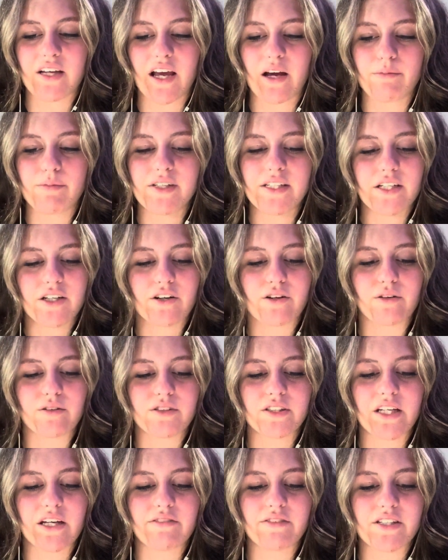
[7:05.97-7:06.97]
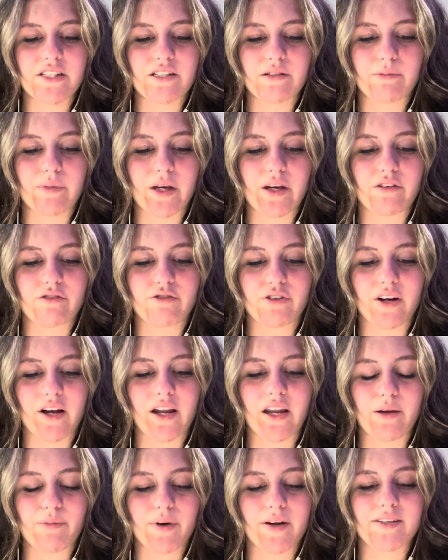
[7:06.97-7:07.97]
and materials given to me for
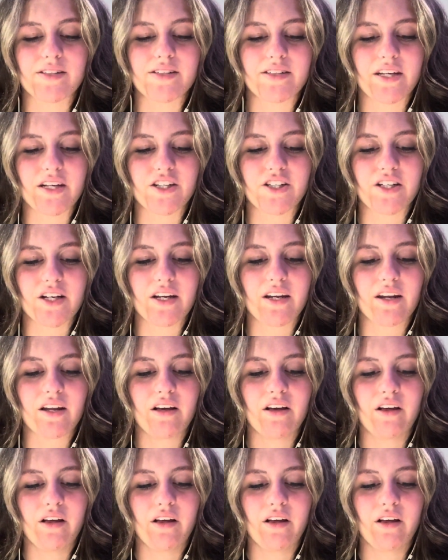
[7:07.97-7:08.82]
any presentation.